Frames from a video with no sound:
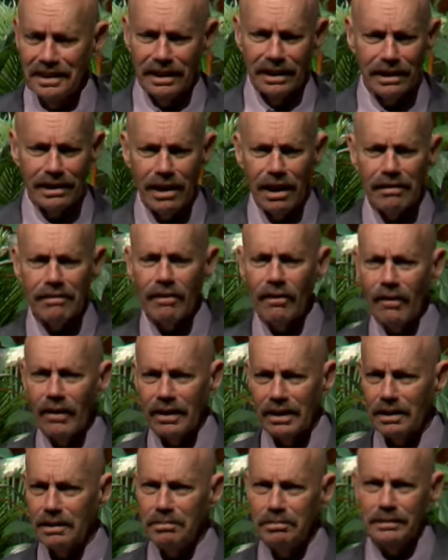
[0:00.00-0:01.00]
love
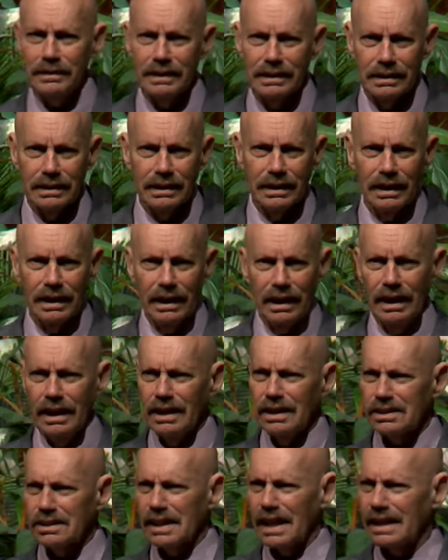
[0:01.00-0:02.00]
on them,
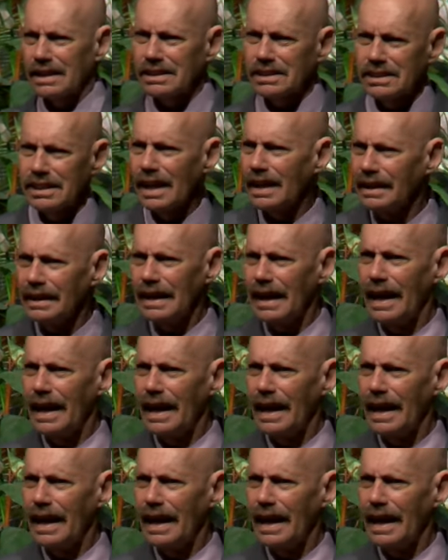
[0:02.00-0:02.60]
and it's like setting